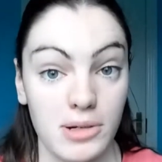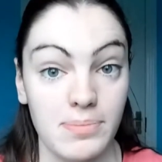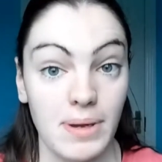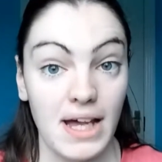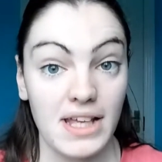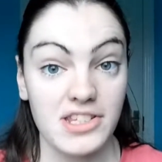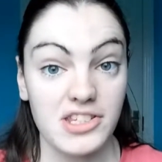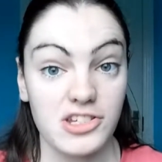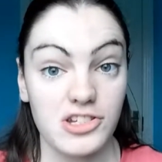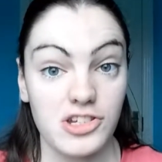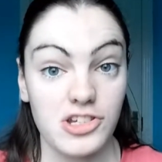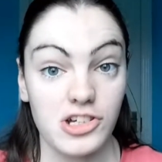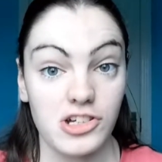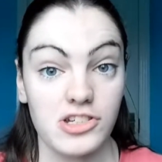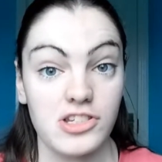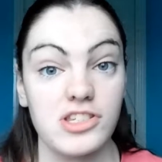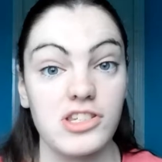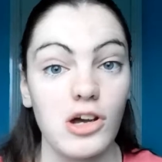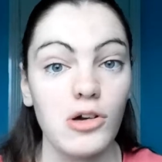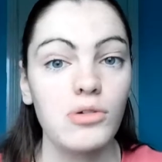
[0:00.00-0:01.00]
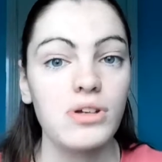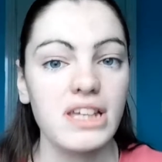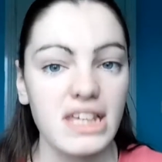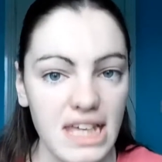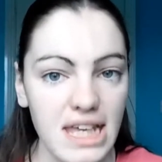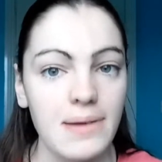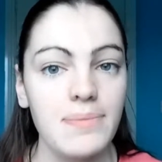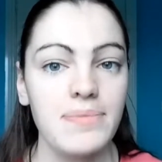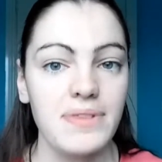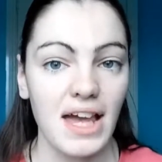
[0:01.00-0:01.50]
passenger, so
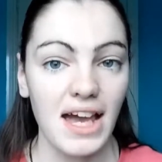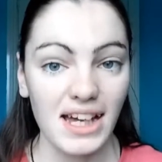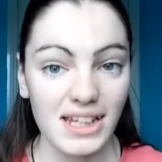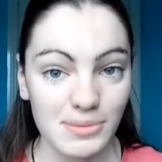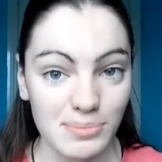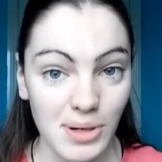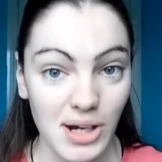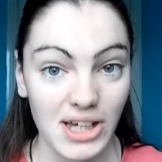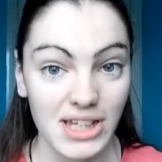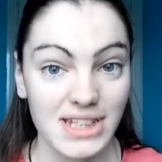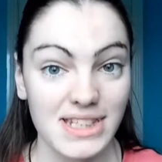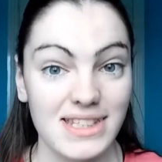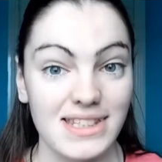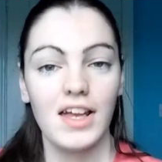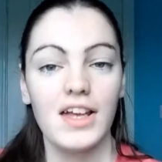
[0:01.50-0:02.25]
keep that in mind.